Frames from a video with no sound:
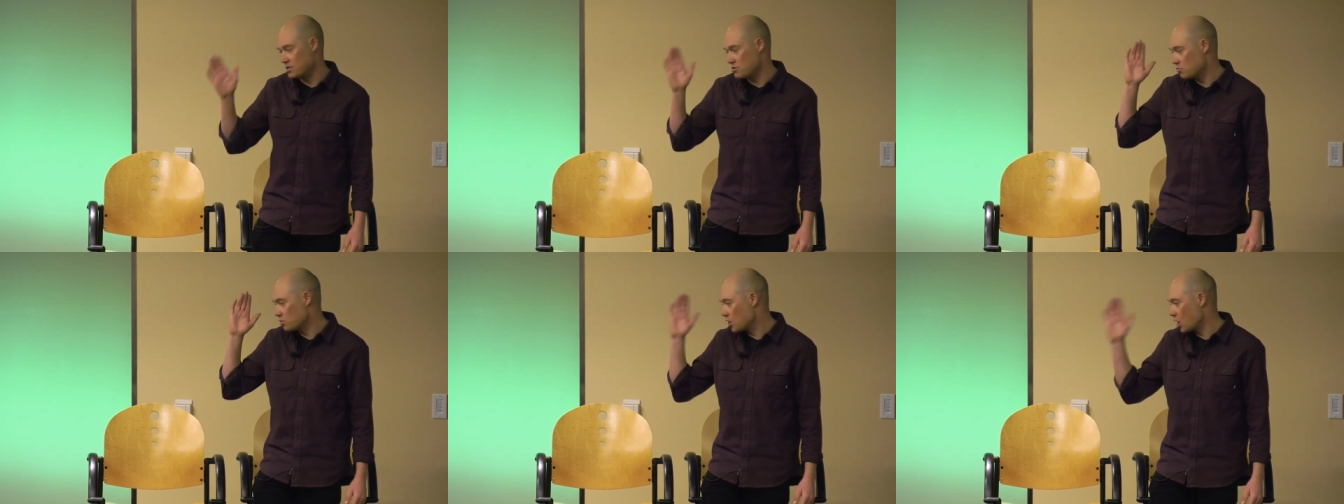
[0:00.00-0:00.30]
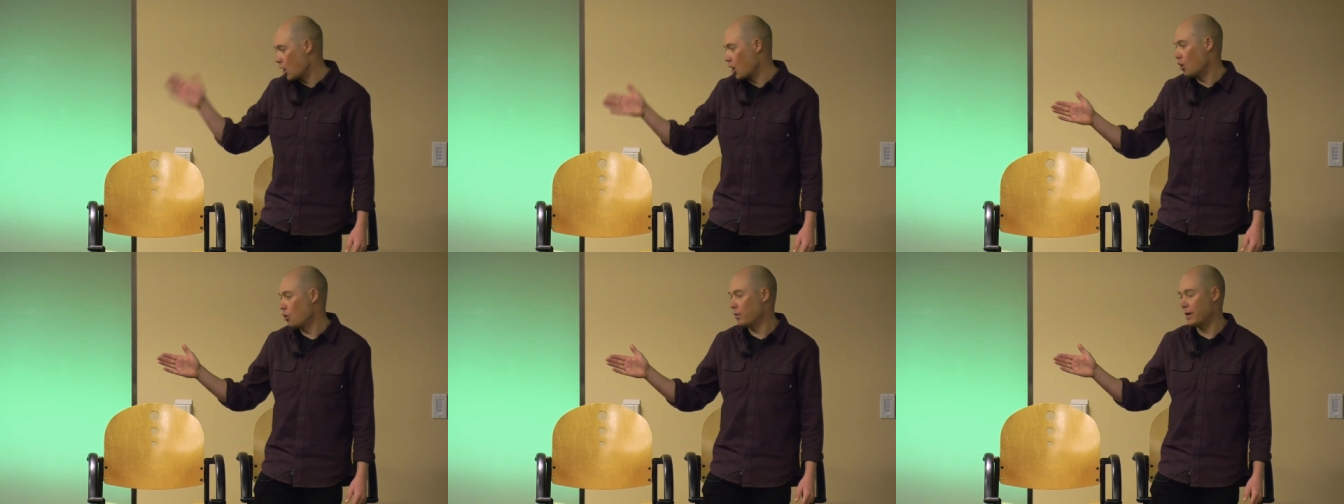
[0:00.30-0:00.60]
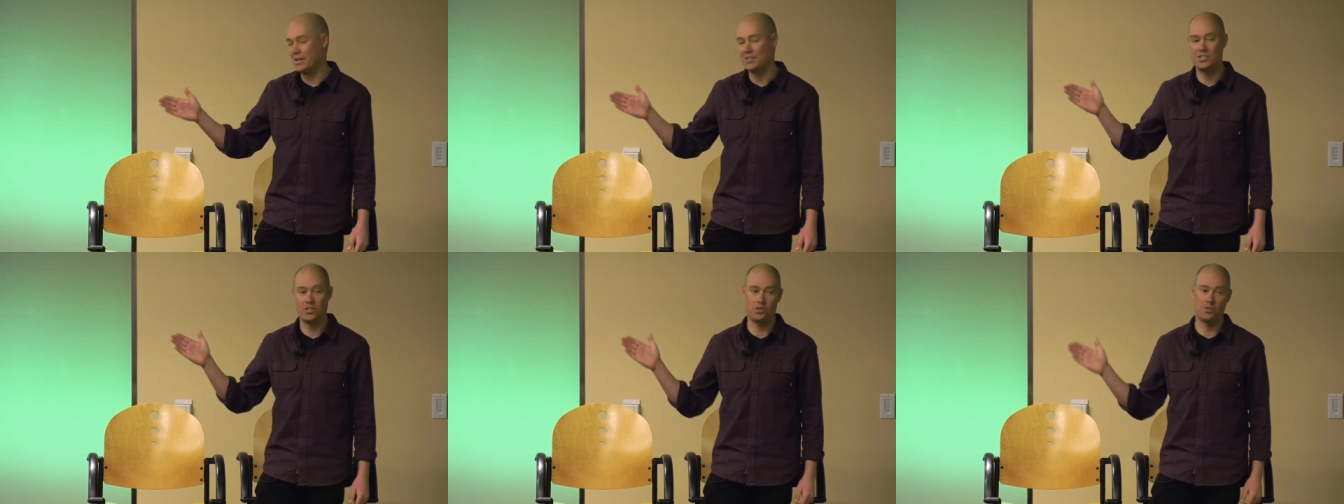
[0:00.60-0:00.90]
You
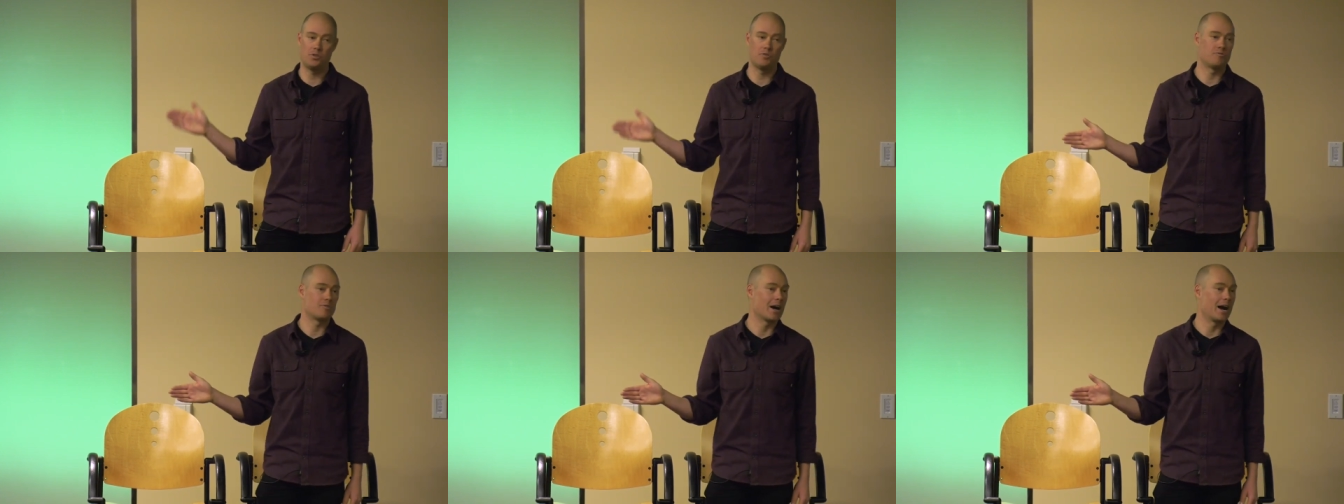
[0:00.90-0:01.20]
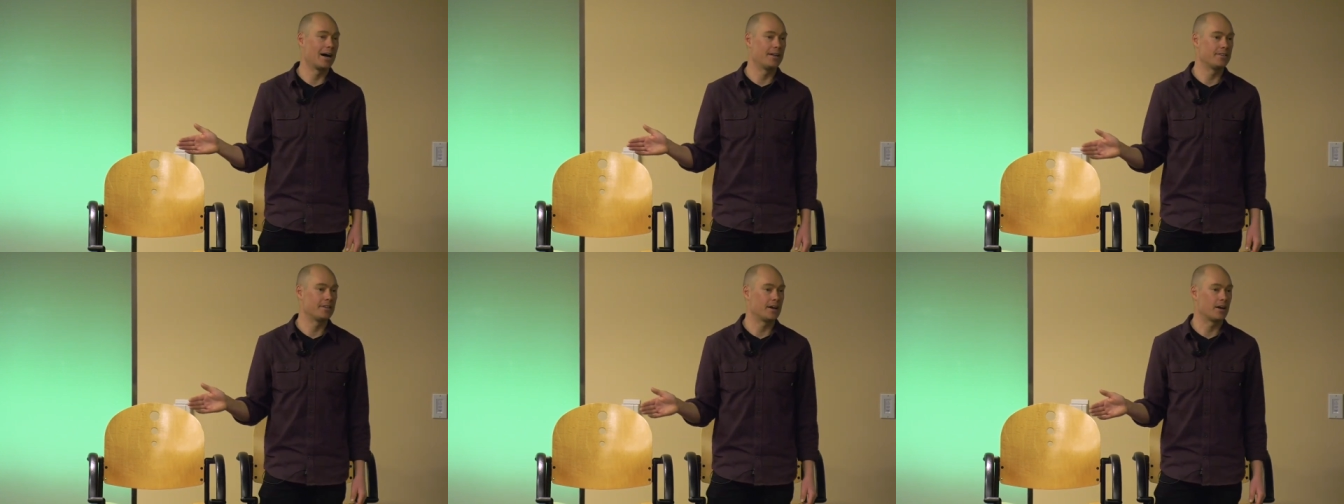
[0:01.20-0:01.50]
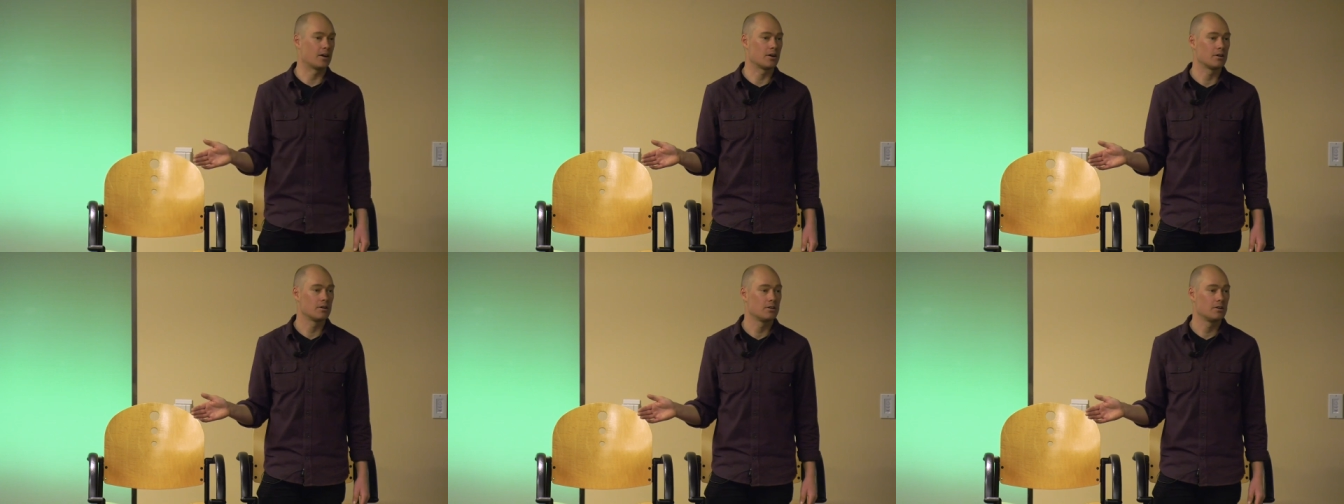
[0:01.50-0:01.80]
go until you've gotten
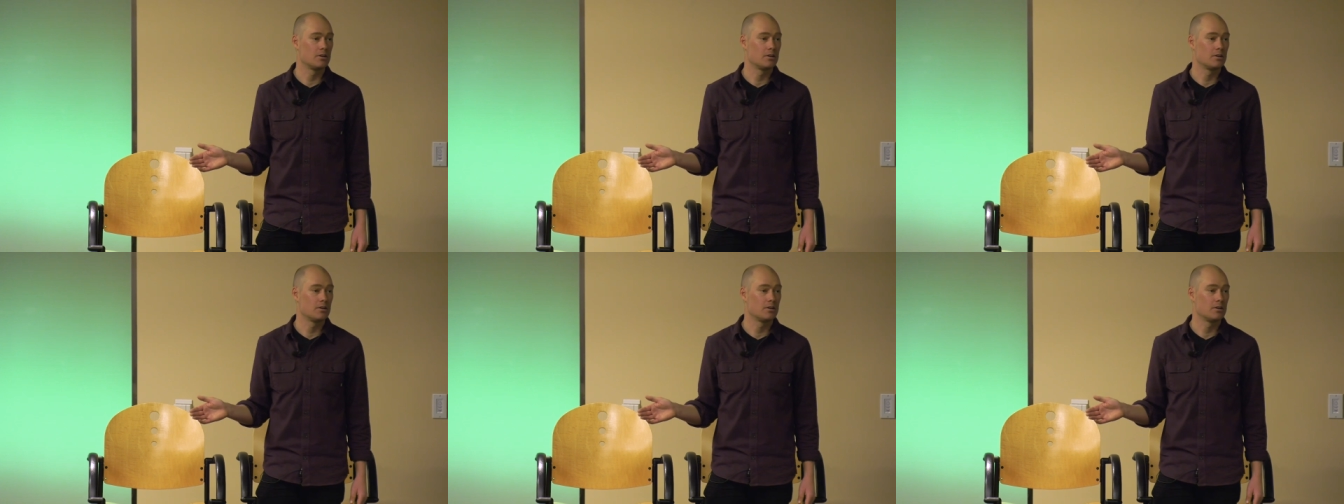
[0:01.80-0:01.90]
there.